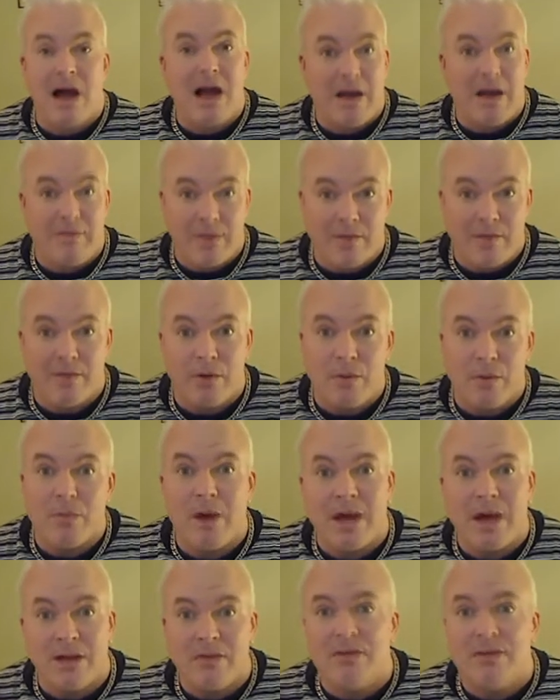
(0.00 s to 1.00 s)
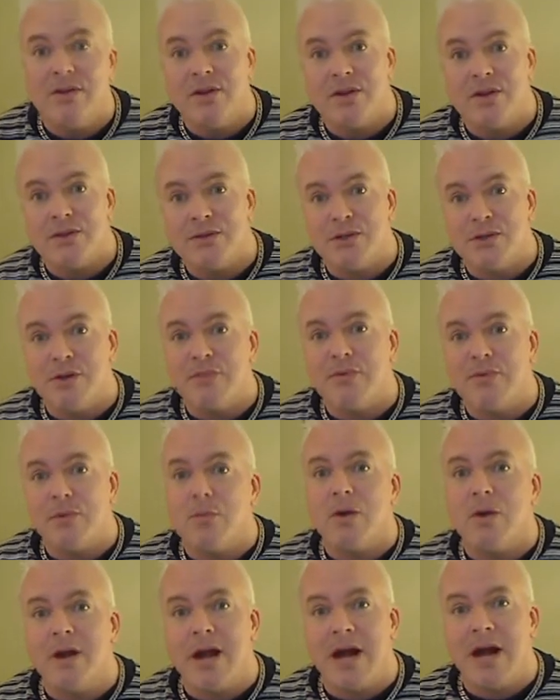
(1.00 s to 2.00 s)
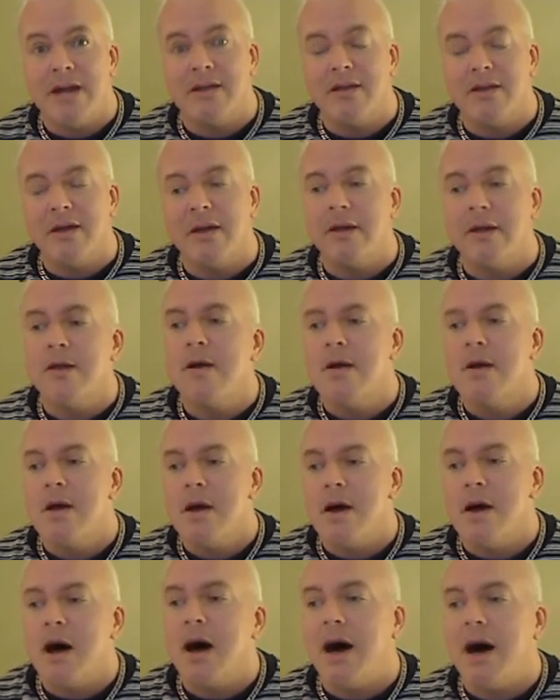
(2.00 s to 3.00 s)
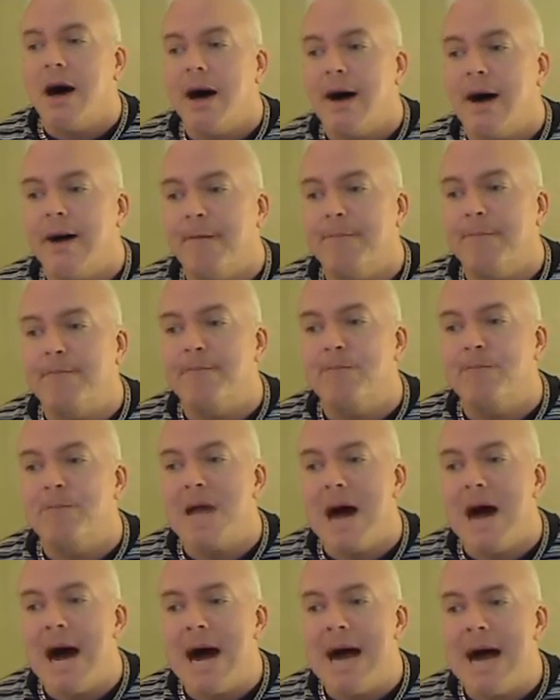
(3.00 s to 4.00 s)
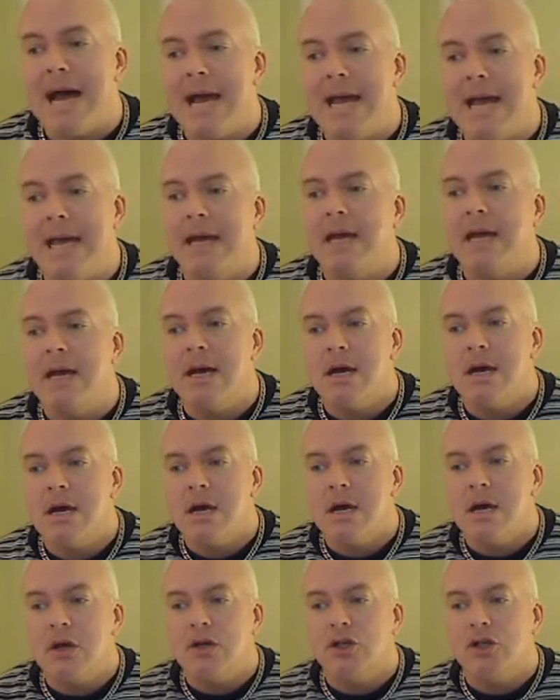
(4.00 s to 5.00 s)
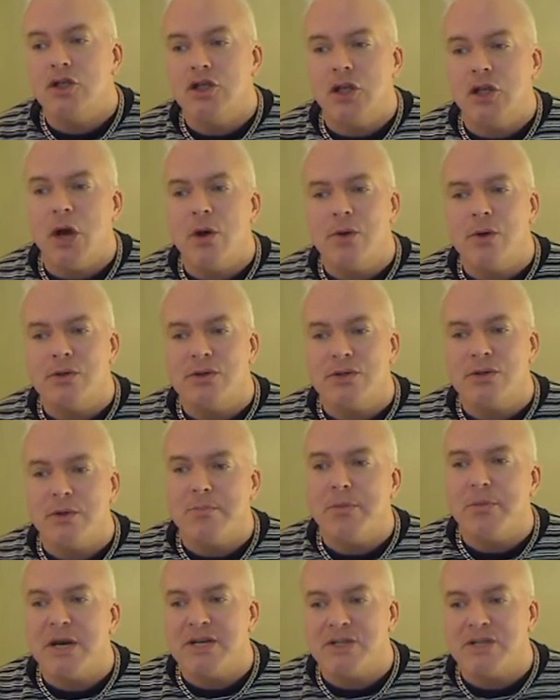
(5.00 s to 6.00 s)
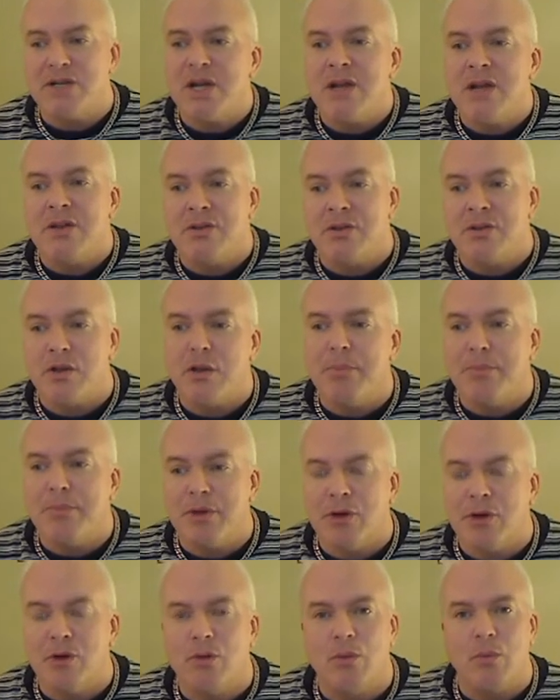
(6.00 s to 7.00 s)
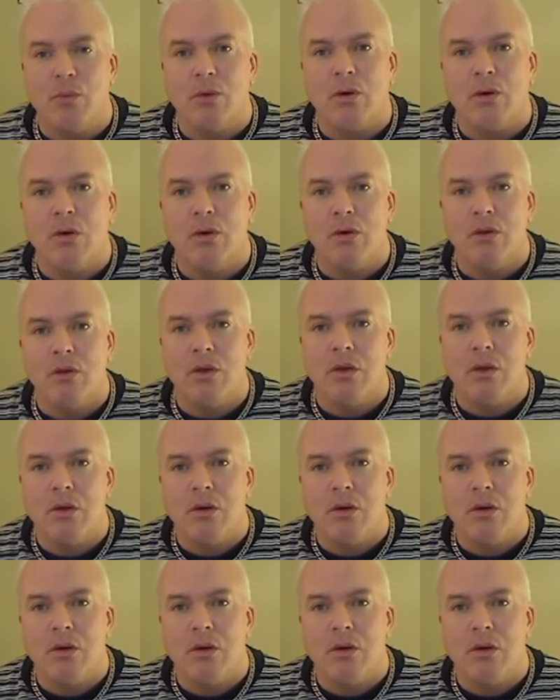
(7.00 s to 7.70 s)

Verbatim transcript: I have every right to do so for what I did. Um, I chose to bust into the build world